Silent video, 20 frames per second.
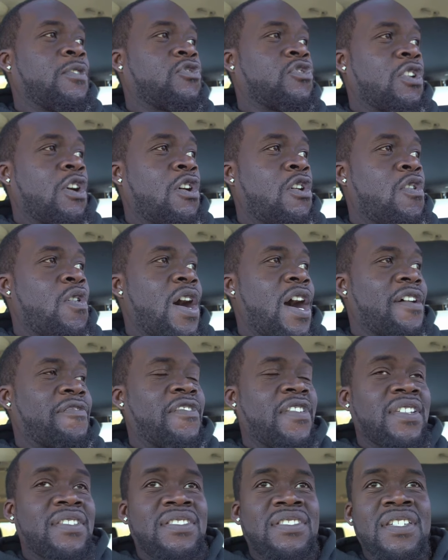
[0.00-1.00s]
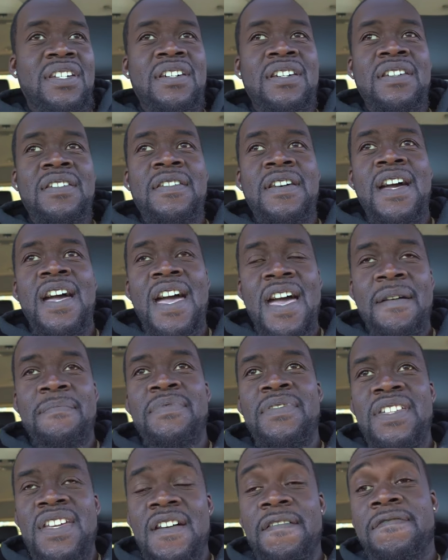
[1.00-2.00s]
So I think the
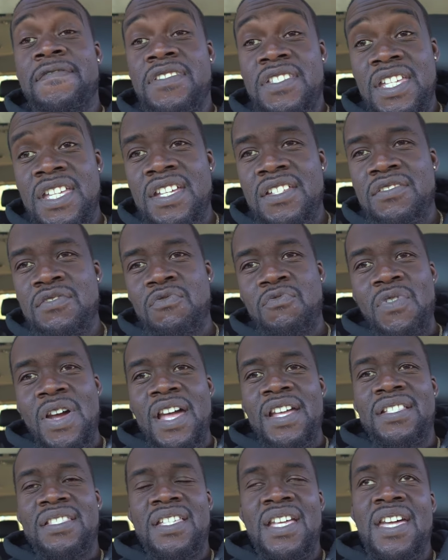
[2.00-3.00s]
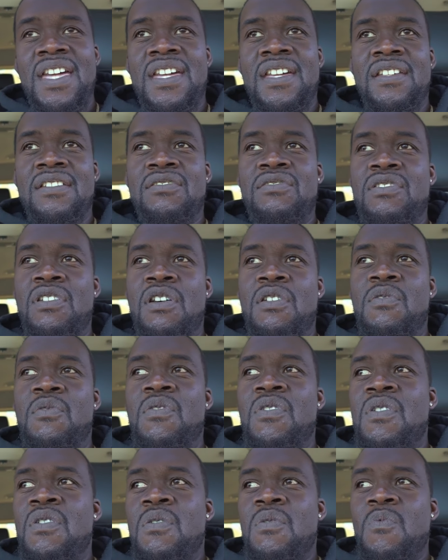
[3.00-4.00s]
IBF did the right thing. You know,
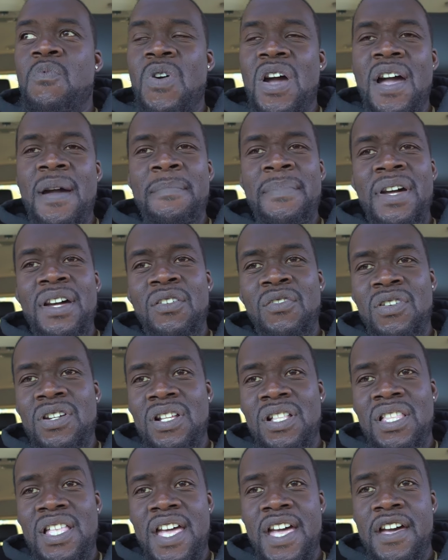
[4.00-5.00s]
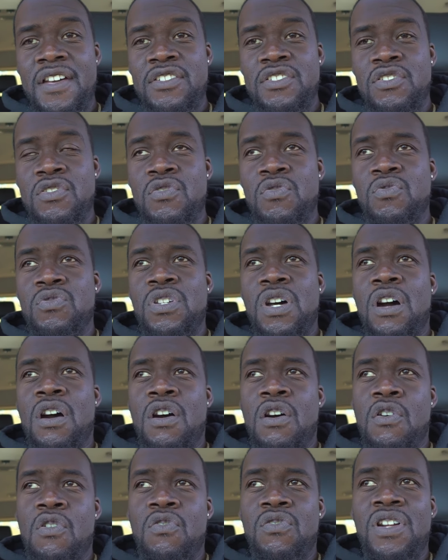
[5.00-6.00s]
why am I going to allow you to
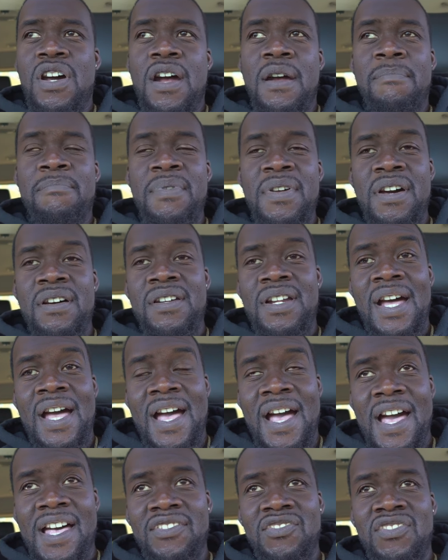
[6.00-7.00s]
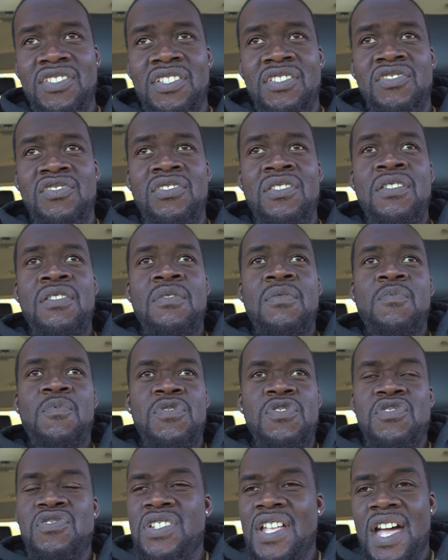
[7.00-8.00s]
hold our belt hostage
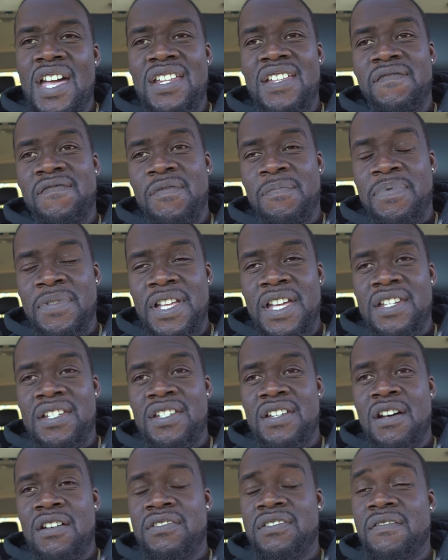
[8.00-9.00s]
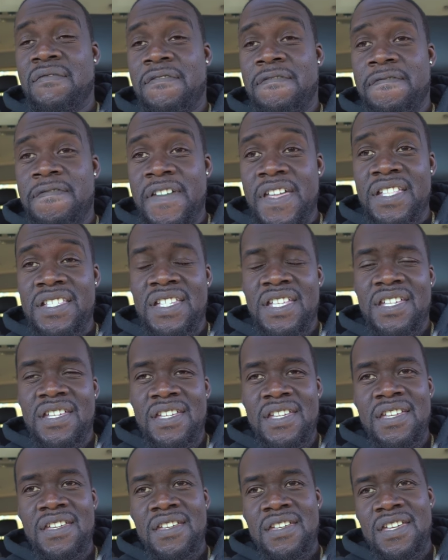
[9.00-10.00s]
when you're not even planning on defending
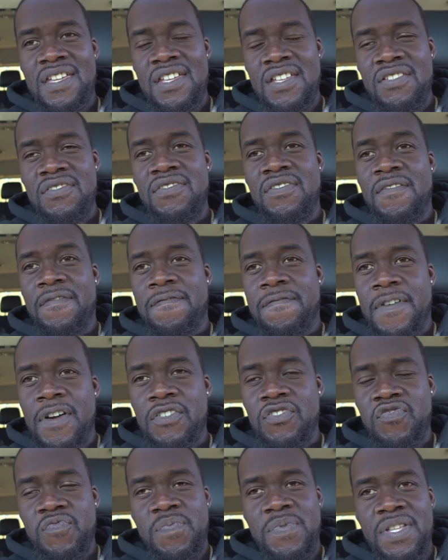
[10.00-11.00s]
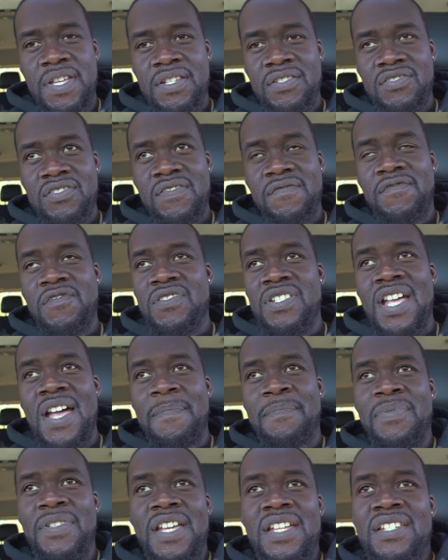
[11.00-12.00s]
it in the first place? If you're
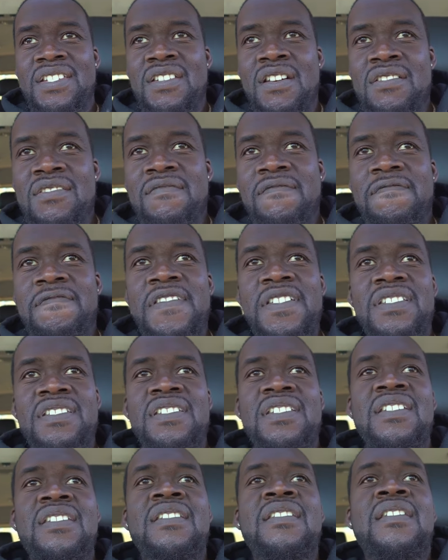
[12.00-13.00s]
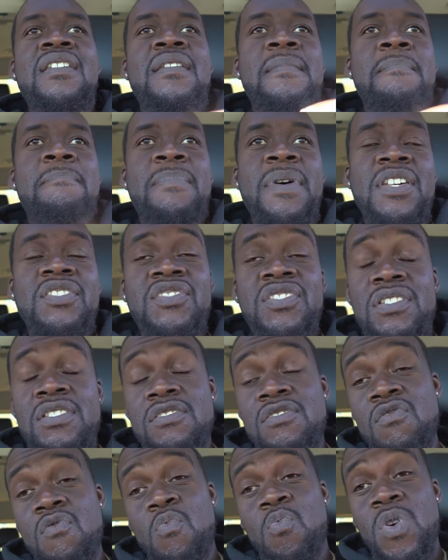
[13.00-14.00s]
not planning on defending it, basically
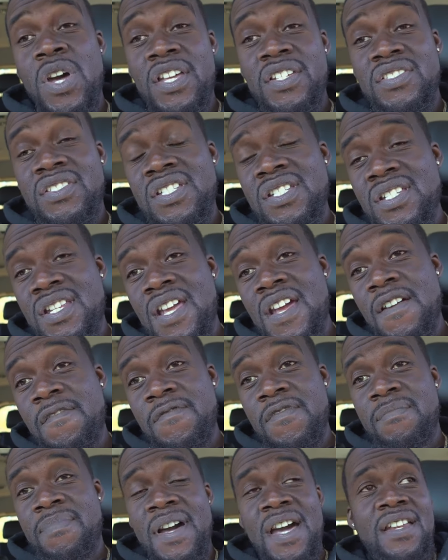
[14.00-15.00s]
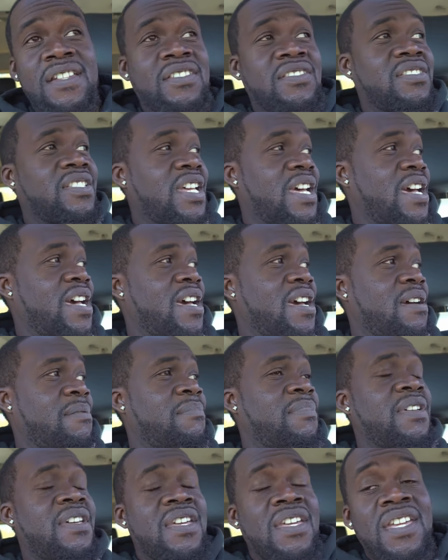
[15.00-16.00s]
you're wasting everybody's time
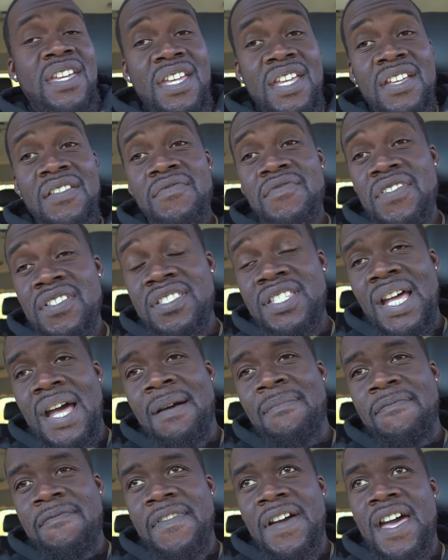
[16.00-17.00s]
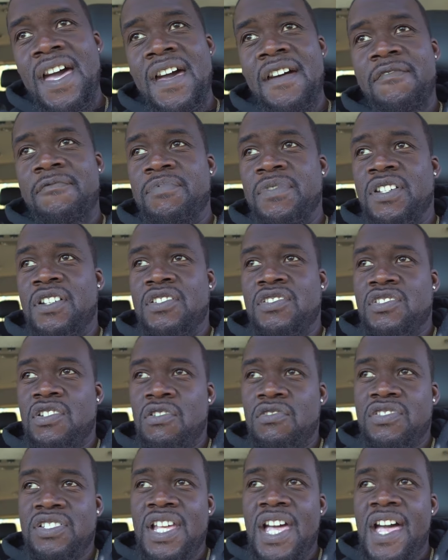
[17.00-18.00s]
in the top five because
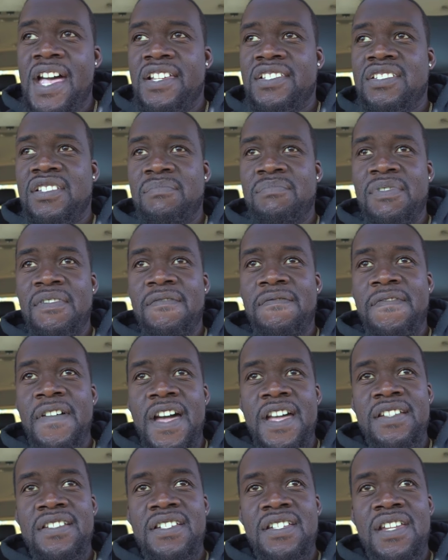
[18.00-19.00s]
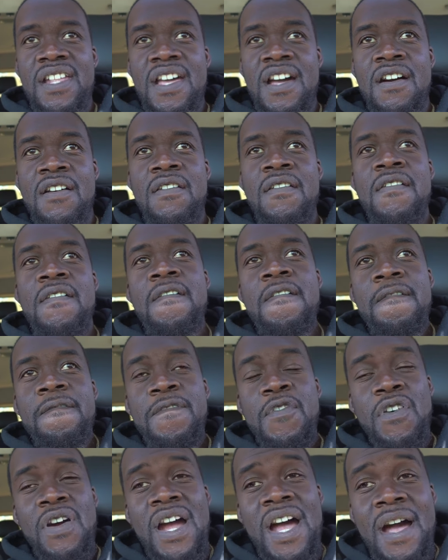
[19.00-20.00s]
those guys could be fighting it out
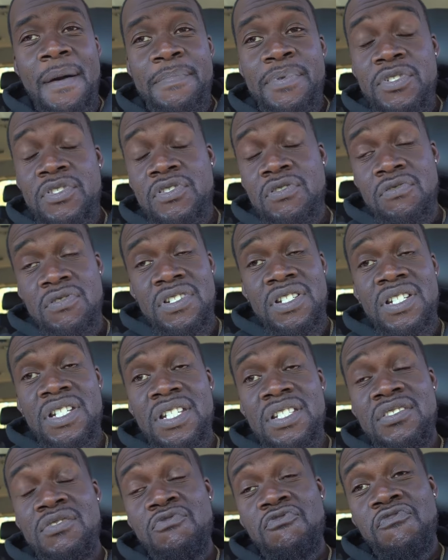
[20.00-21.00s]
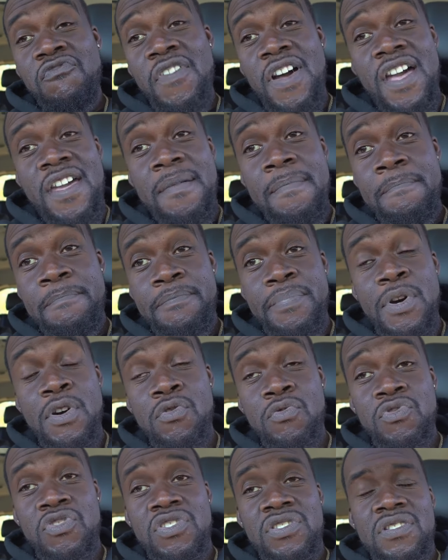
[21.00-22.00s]
for opportunity to fight
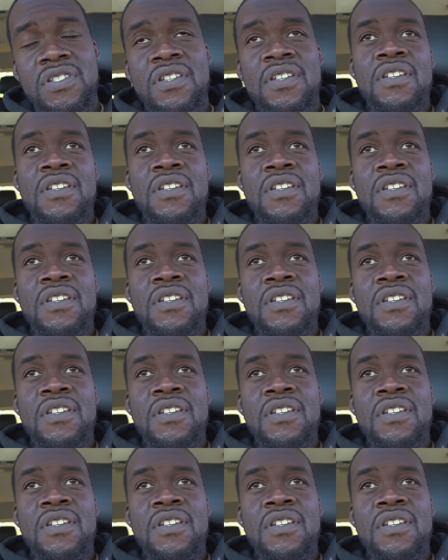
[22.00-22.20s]
Boots.